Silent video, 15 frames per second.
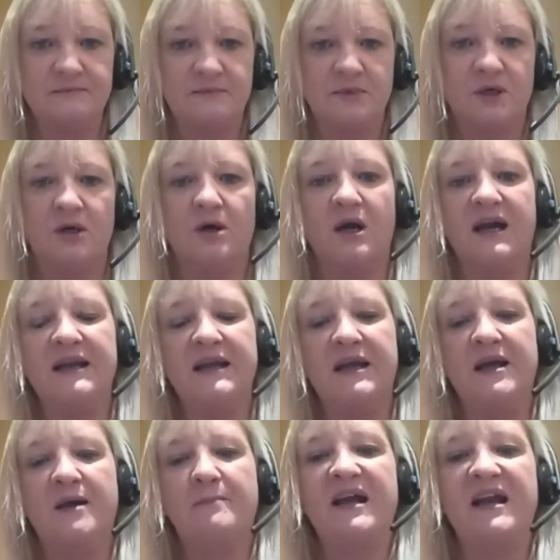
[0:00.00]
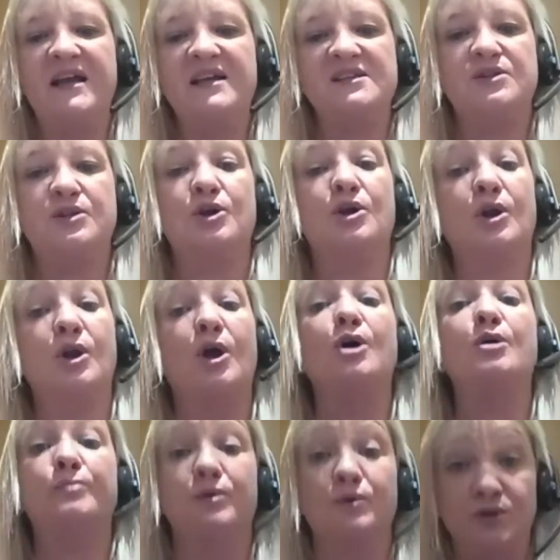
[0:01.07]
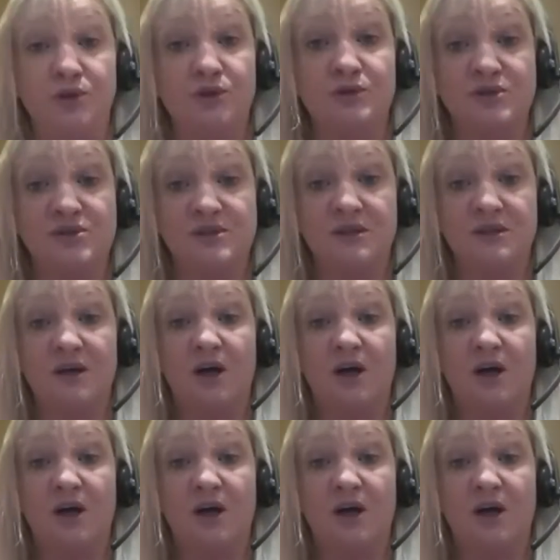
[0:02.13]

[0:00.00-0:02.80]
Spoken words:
All right. But as the global use